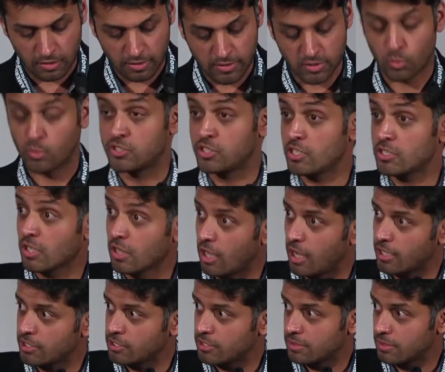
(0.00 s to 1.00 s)
who just
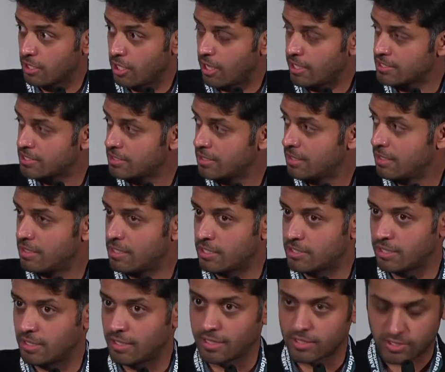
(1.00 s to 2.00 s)
lost in the Dutch
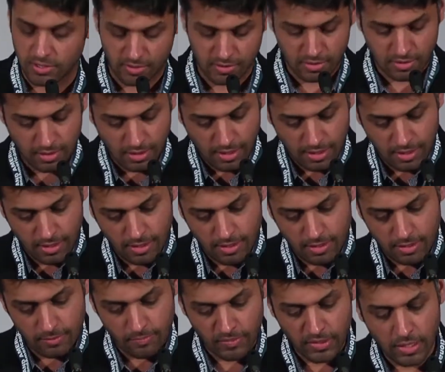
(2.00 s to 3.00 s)
elections, yay,
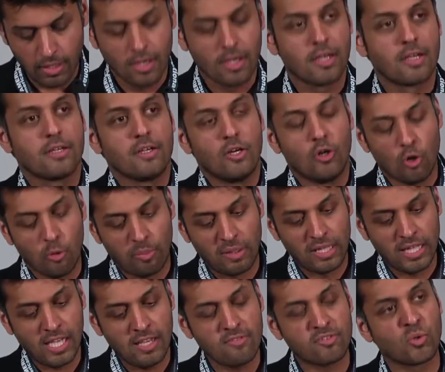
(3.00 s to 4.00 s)
who
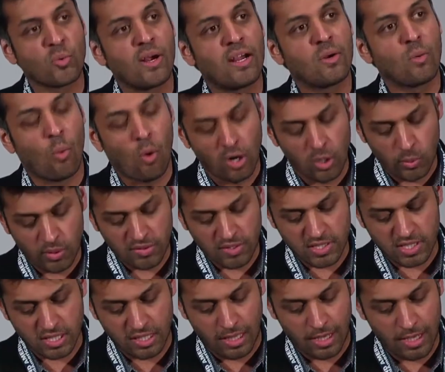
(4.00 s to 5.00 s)
believes we're at war with
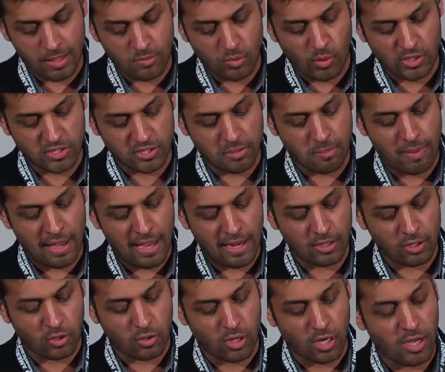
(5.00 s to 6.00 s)
Islam, wants to ban
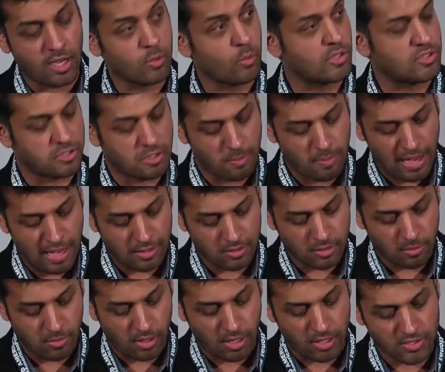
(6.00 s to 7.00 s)
Quran, wants to ban the
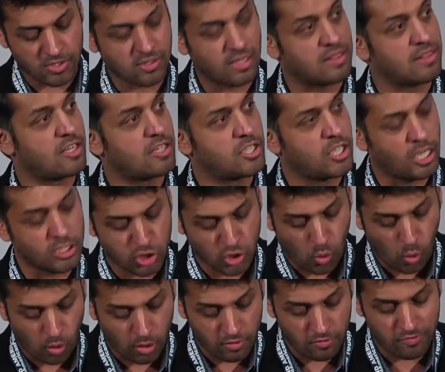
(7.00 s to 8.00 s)
mosque, and the Dutch
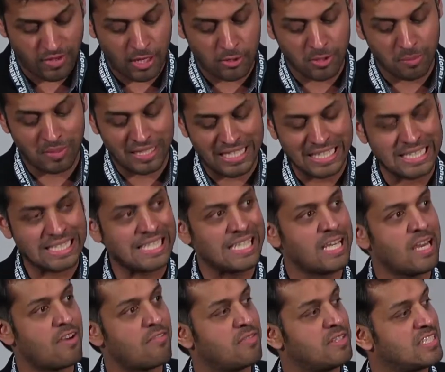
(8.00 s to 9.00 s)
court found him guilty
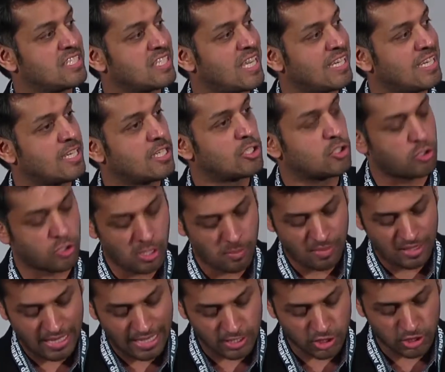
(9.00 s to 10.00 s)
of inciting
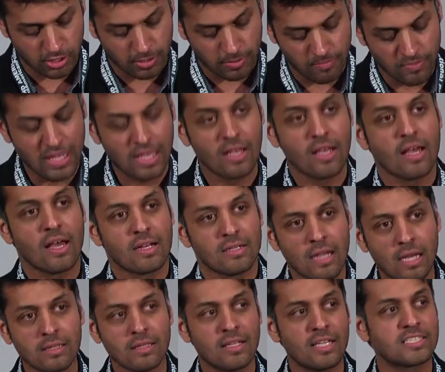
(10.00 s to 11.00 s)
discrimination.
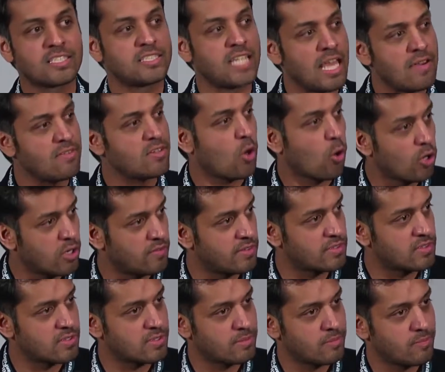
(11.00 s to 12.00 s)
Nonetheless, David
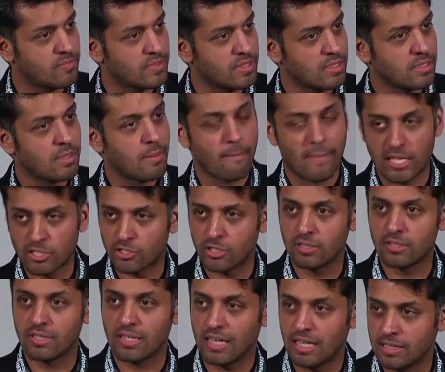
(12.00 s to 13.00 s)
Horowitz,
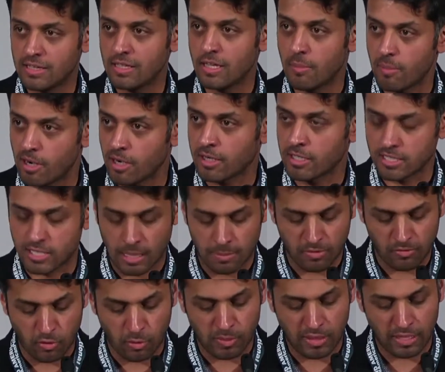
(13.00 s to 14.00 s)
mentioned in the American
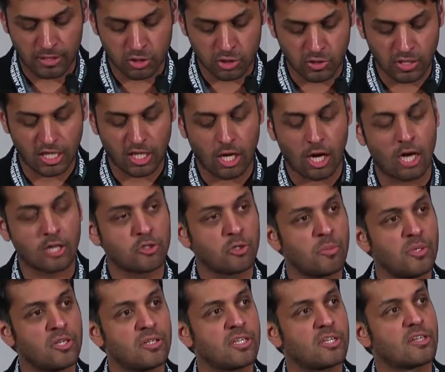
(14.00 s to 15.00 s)
Islamophobia industry,
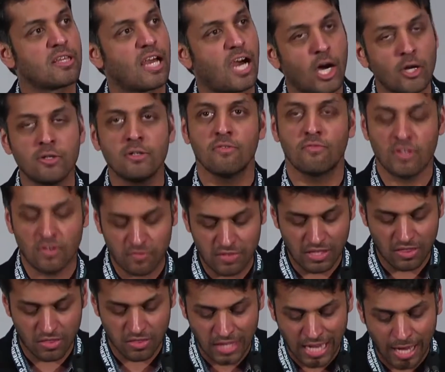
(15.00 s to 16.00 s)
contributed nearly
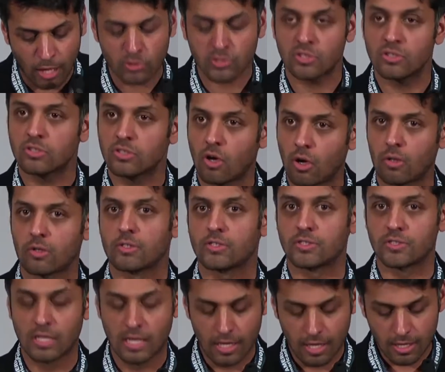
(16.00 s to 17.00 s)
$150,000
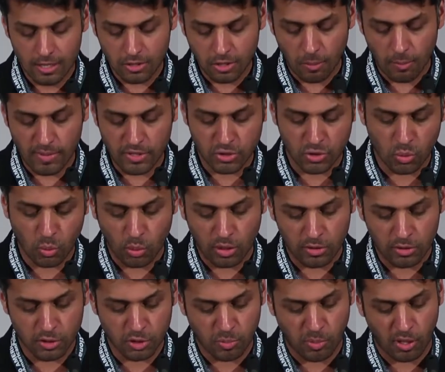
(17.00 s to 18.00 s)
to Mr.
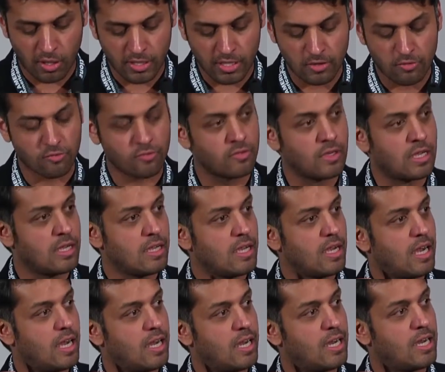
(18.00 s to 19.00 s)
Wilders' party
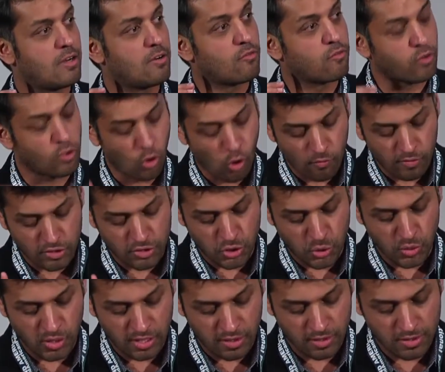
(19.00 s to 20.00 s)
for over 2
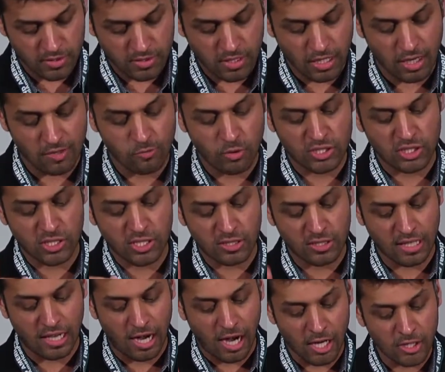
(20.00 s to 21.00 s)
years, of which nearly
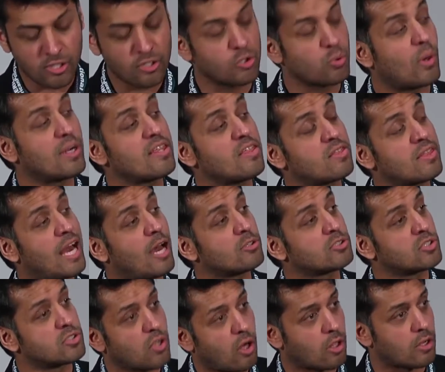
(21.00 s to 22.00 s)

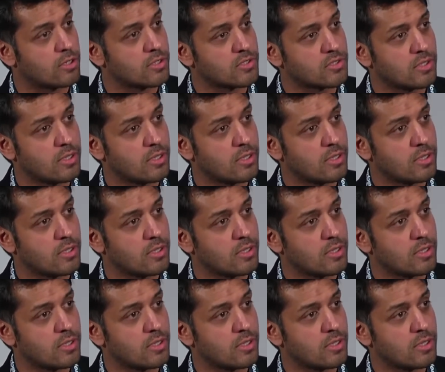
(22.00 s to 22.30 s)
$120,000